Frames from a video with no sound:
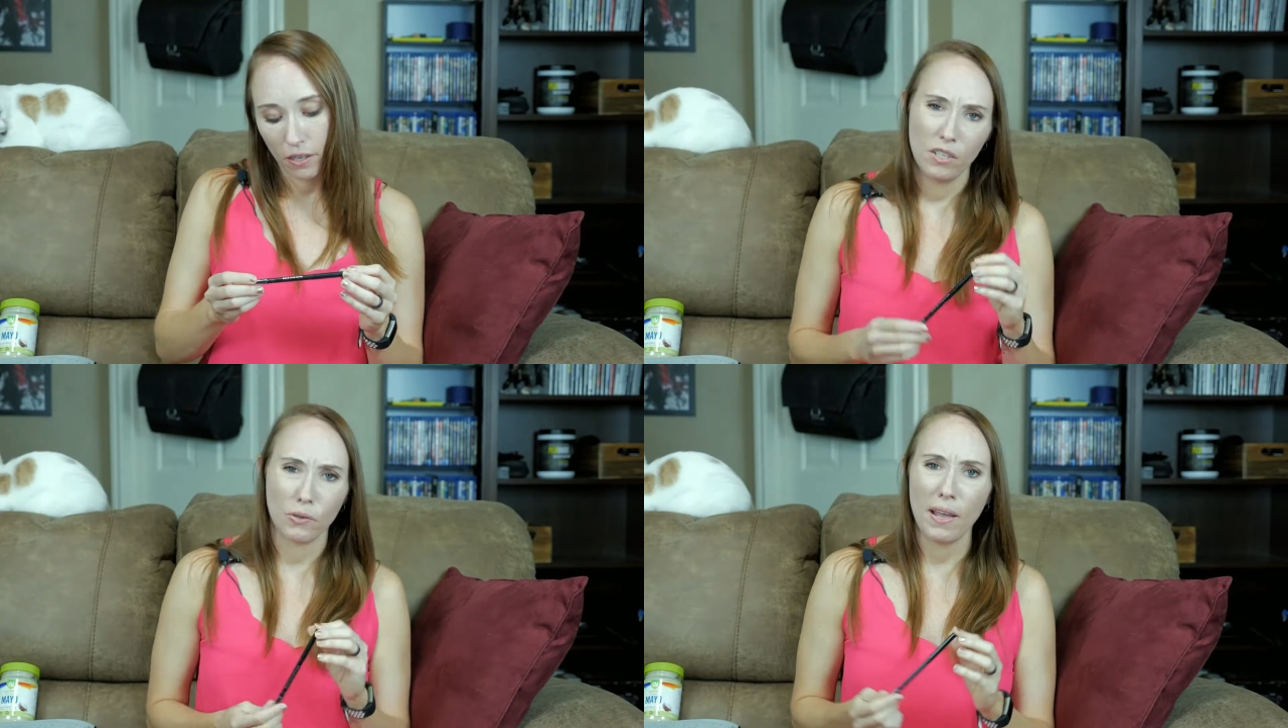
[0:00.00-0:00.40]

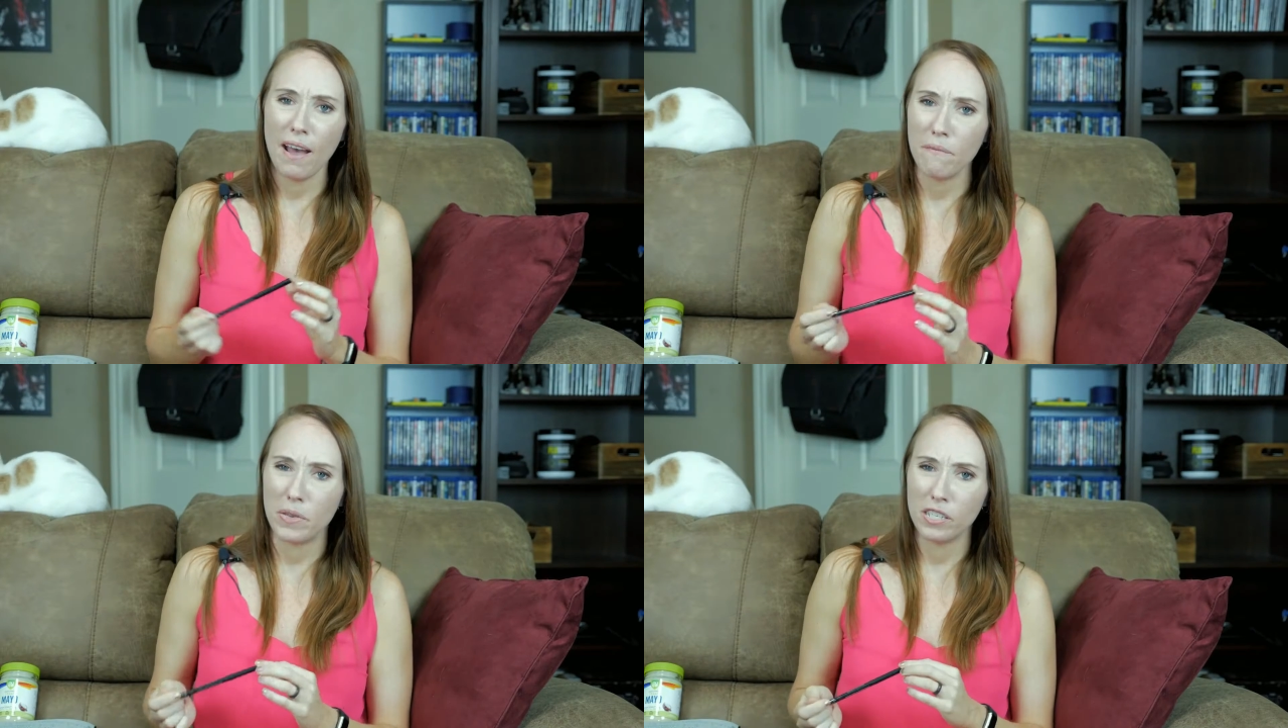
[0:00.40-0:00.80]
So I
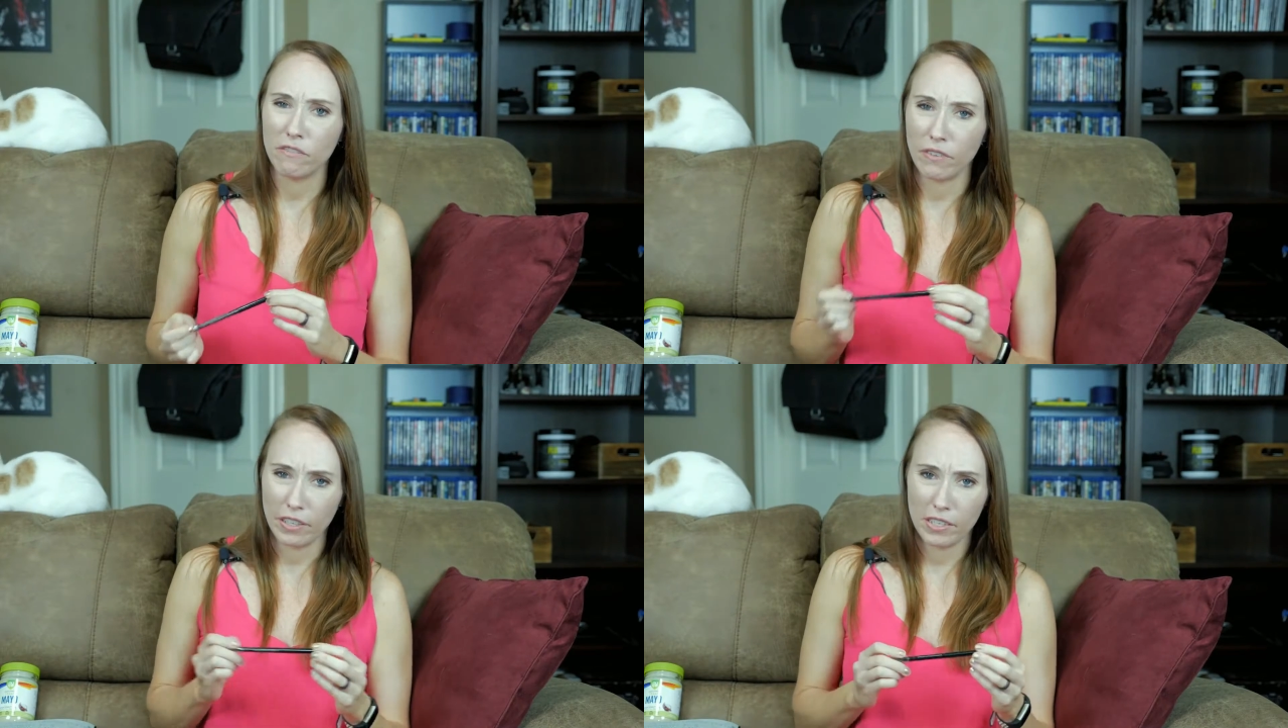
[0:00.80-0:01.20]
have mixed
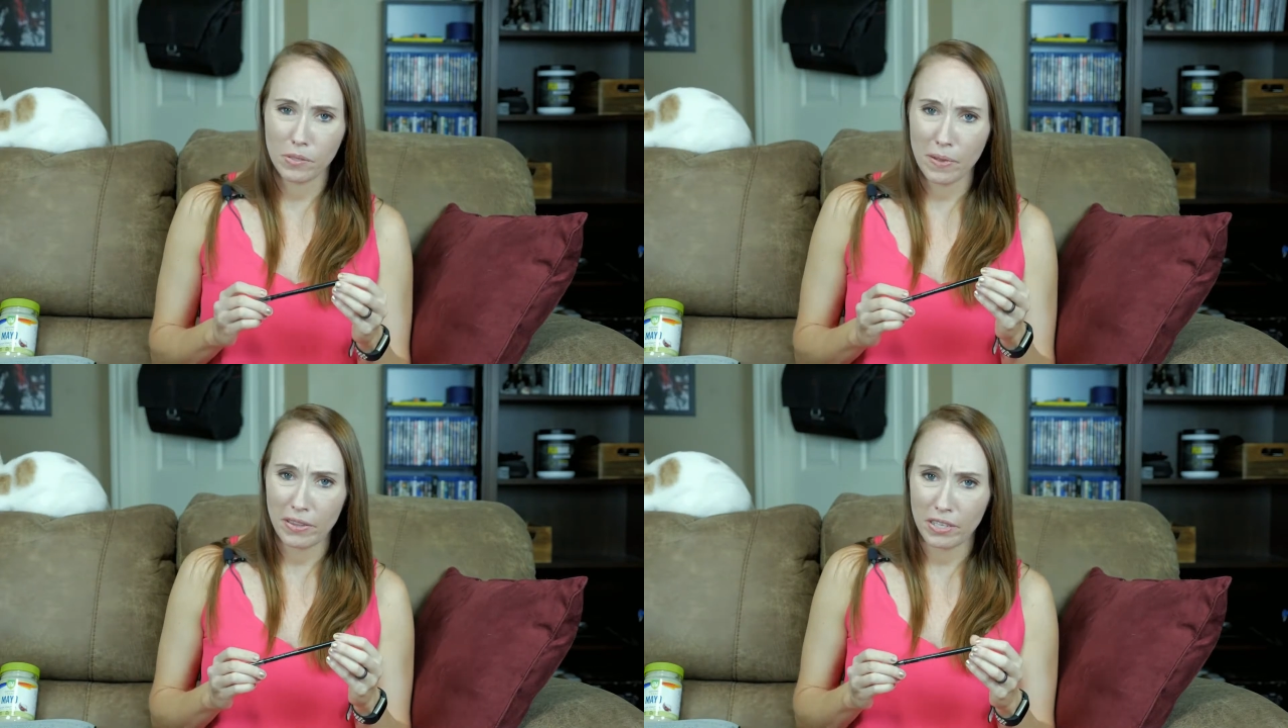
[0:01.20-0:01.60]
feelings
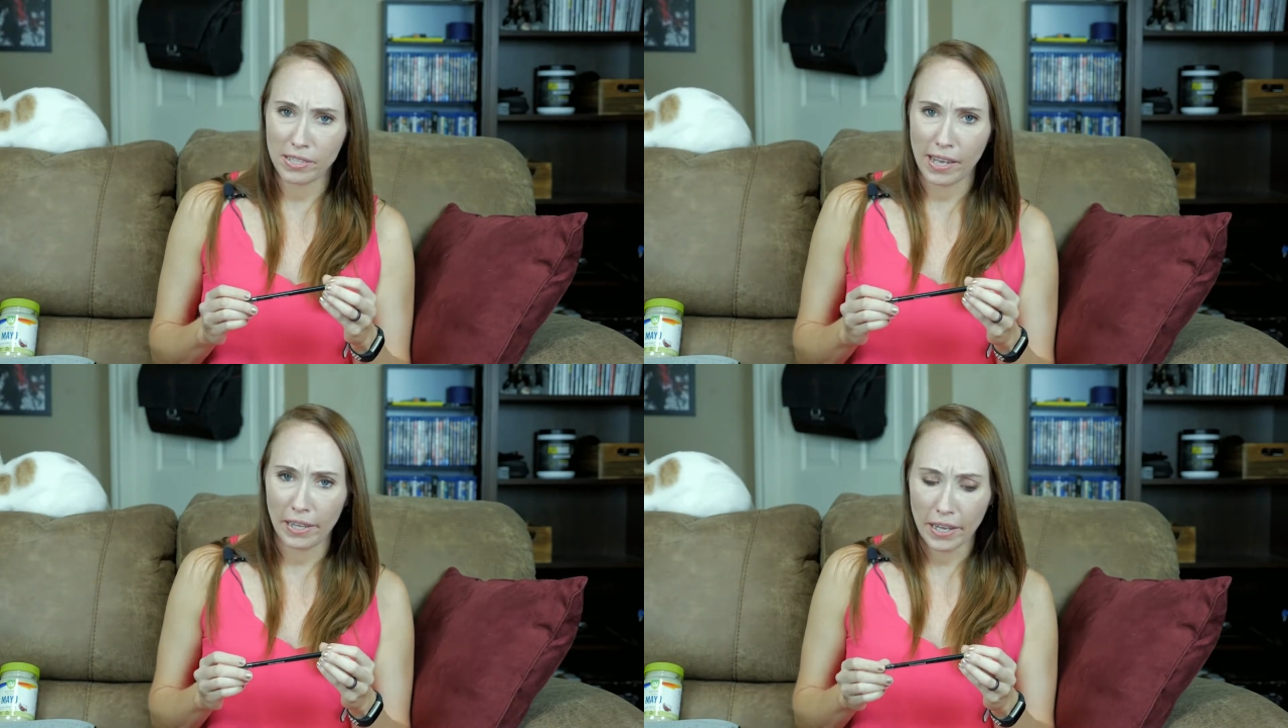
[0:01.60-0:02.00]
about this
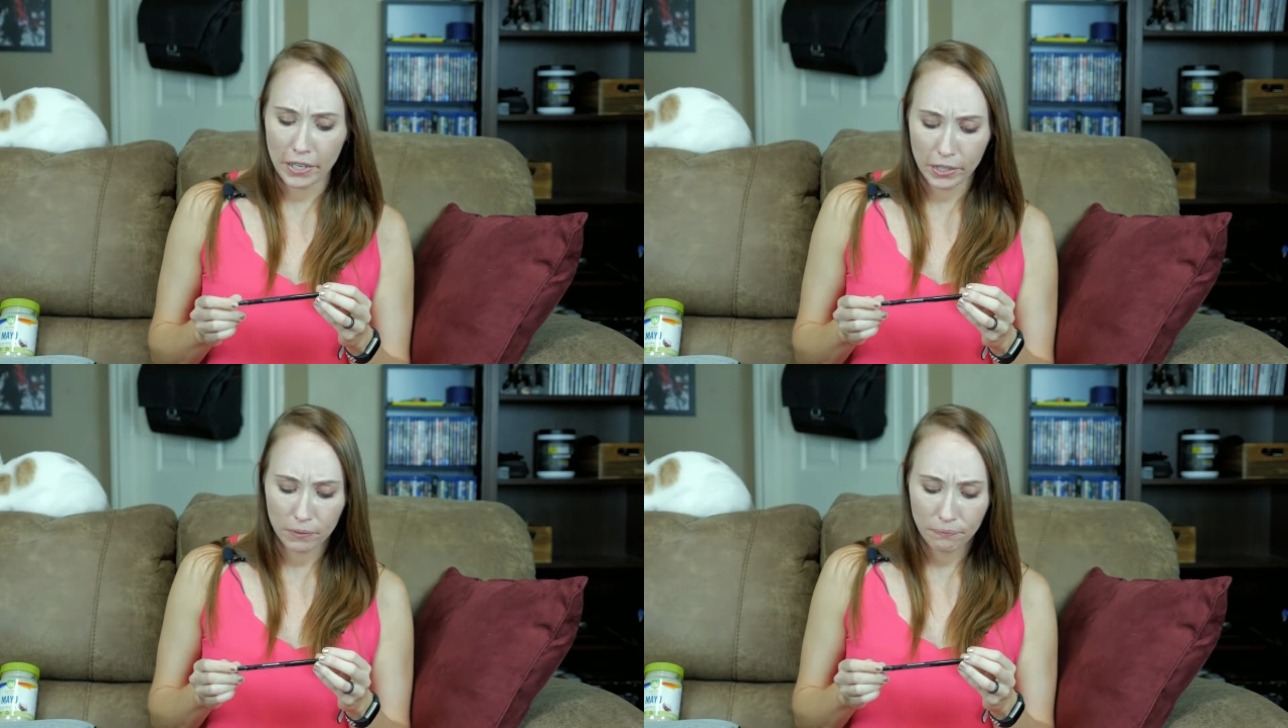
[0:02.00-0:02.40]

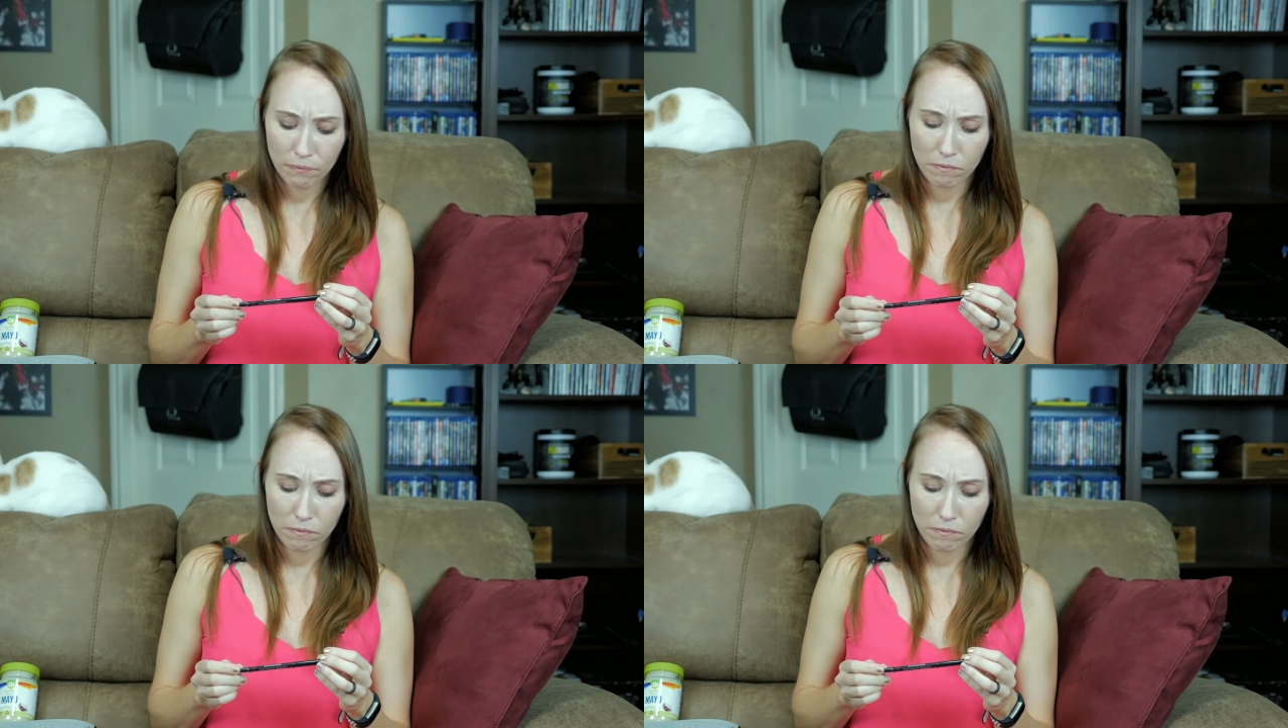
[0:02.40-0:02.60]
eyeliner.